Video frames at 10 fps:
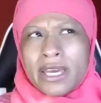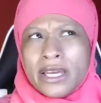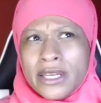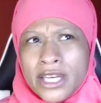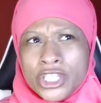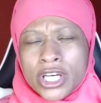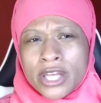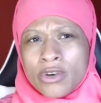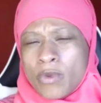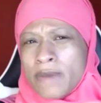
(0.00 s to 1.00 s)
killing each
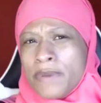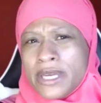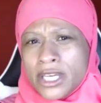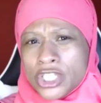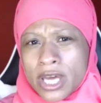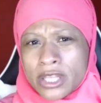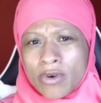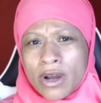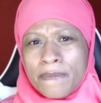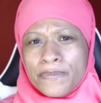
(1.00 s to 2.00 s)
other, we beating each
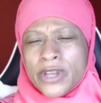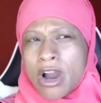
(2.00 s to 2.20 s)
other up.